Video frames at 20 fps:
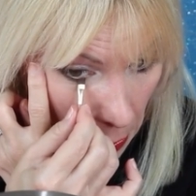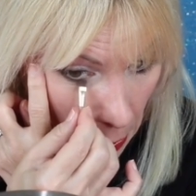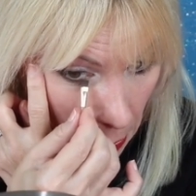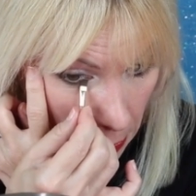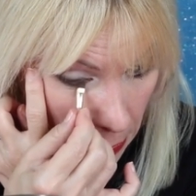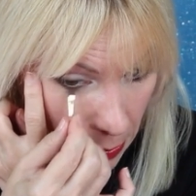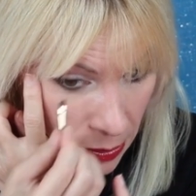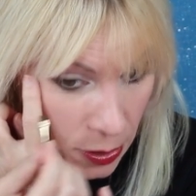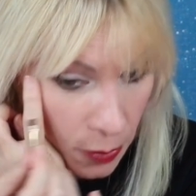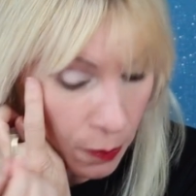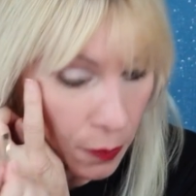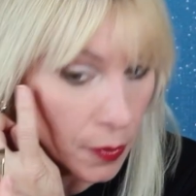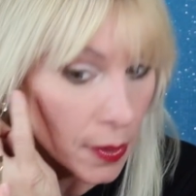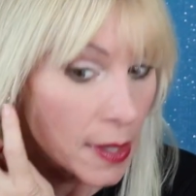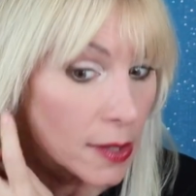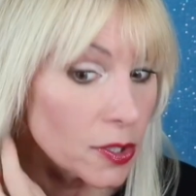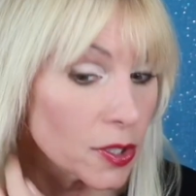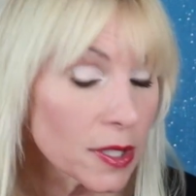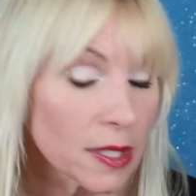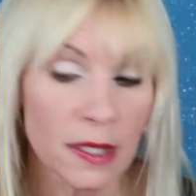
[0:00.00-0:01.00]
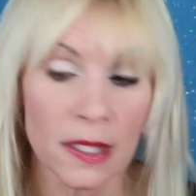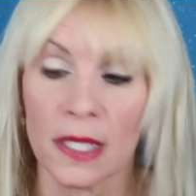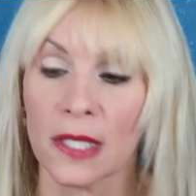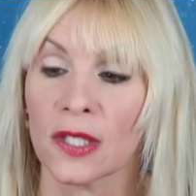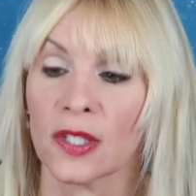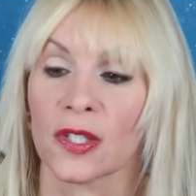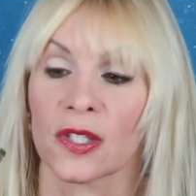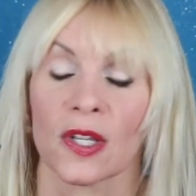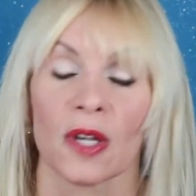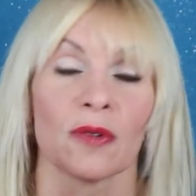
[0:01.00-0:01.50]
And this brush, since
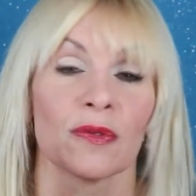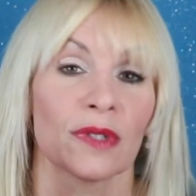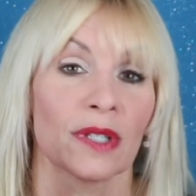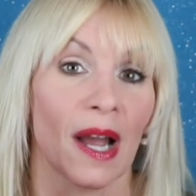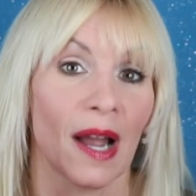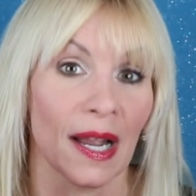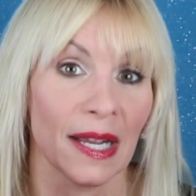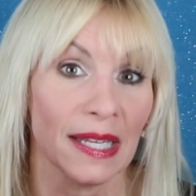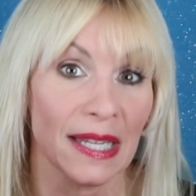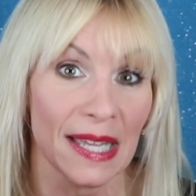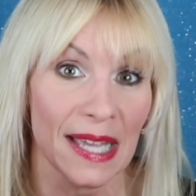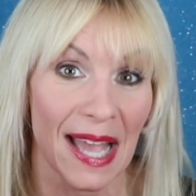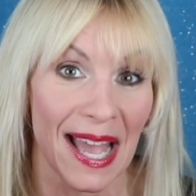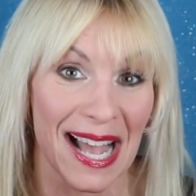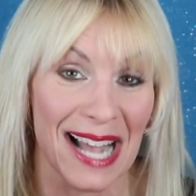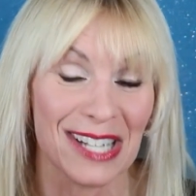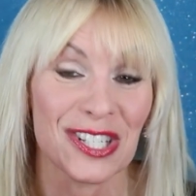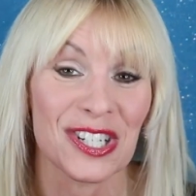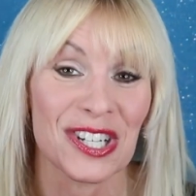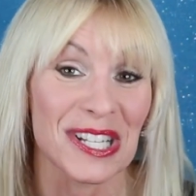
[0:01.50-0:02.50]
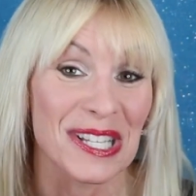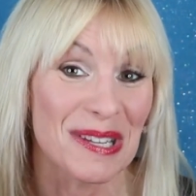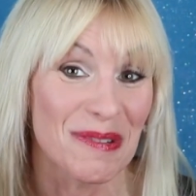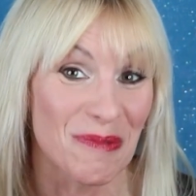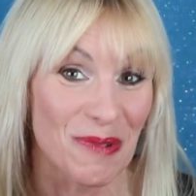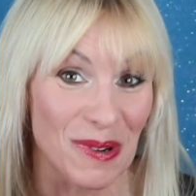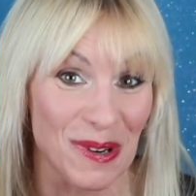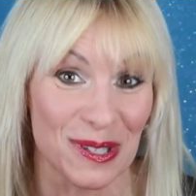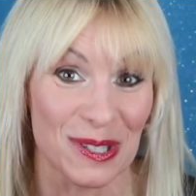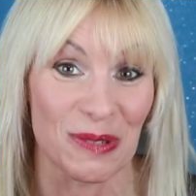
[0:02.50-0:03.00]
it's so tiny, actually
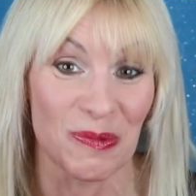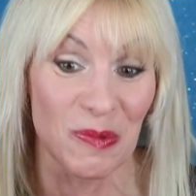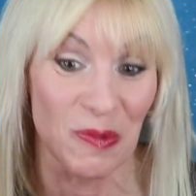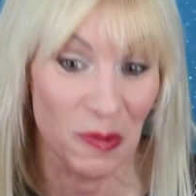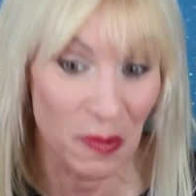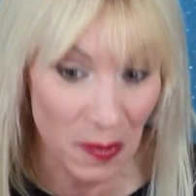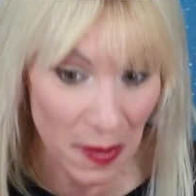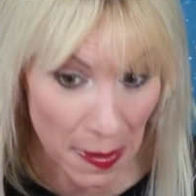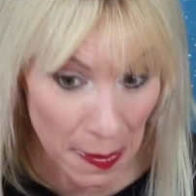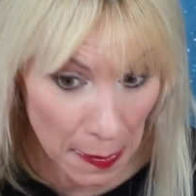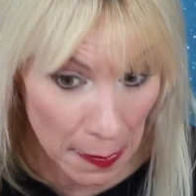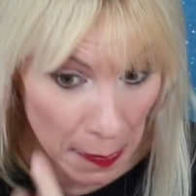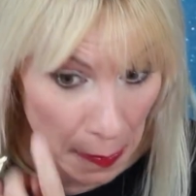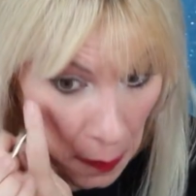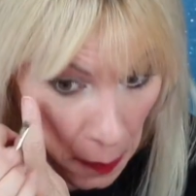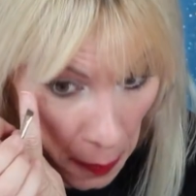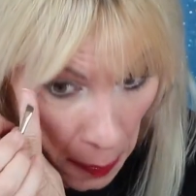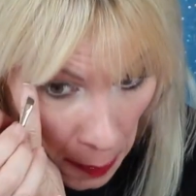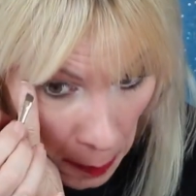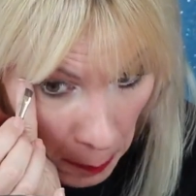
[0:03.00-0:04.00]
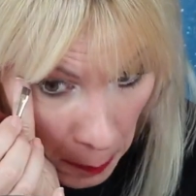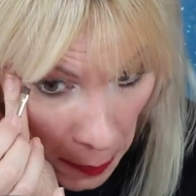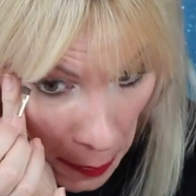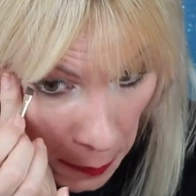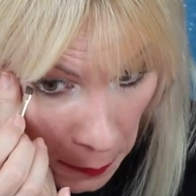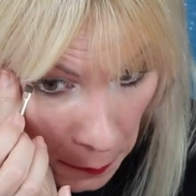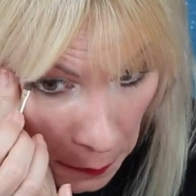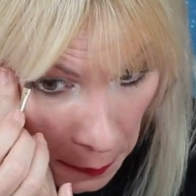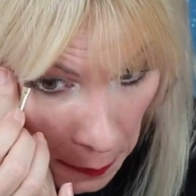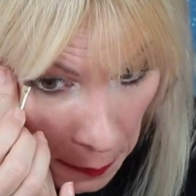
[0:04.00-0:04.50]
works really good, better